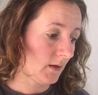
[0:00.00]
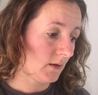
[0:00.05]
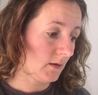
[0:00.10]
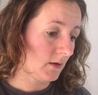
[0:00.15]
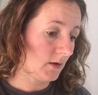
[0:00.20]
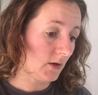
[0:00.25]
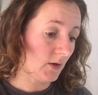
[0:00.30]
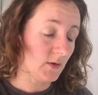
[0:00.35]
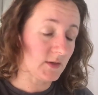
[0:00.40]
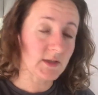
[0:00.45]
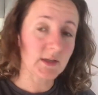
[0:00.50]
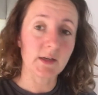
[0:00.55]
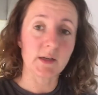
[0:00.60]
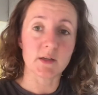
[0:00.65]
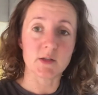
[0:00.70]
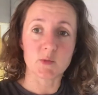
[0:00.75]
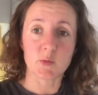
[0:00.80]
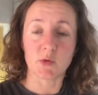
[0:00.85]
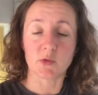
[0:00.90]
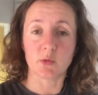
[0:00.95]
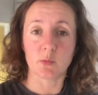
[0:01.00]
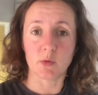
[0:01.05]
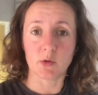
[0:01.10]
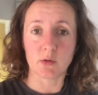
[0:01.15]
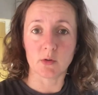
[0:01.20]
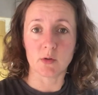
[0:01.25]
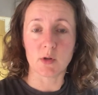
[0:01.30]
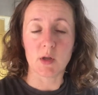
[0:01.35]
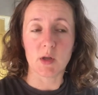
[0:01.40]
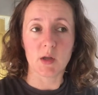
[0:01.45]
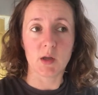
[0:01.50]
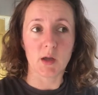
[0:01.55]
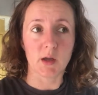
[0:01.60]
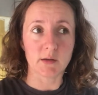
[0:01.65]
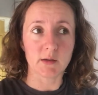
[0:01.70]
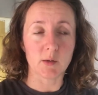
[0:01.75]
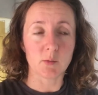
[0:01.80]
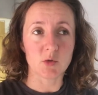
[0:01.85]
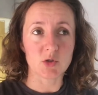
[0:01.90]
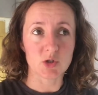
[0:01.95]
you know, as clean as possible, and
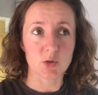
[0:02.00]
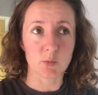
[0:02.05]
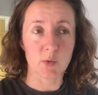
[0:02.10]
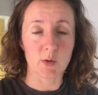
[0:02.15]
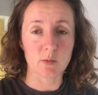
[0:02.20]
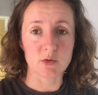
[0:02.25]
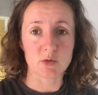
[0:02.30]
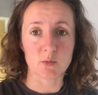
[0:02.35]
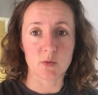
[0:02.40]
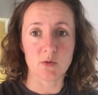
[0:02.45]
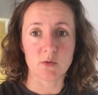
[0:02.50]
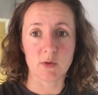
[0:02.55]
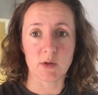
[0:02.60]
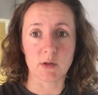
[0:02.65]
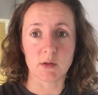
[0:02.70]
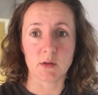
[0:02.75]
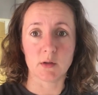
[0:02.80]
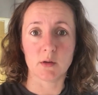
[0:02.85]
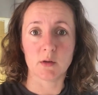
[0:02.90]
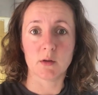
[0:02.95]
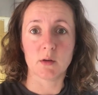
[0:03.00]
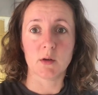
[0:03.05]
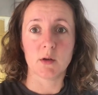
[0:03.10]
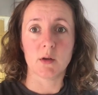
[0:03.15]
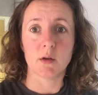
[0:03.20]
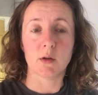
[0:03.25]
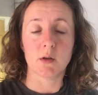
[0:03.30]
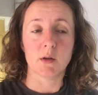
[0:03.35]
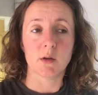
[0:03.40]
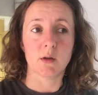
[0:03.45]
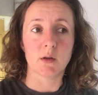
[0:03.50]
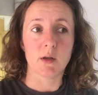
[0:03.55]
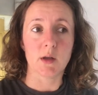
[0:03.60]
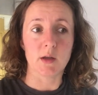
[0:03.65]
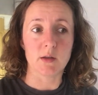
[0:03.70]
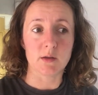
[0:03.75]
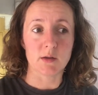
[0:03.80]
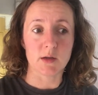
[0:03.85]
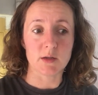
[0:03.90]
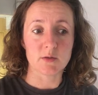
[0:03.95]
then we should be able to move in
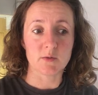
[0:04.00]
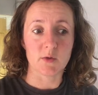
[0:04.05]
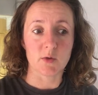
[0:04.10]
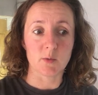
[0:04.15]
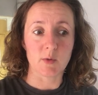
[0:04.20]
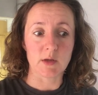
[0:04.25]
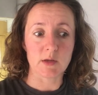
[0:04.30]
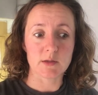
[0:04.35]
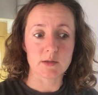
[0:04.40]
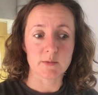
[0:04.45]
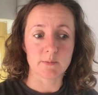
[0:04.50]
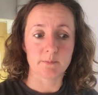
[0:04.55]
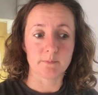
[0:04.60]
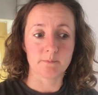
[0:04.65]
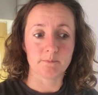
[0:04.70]
the next few weeks.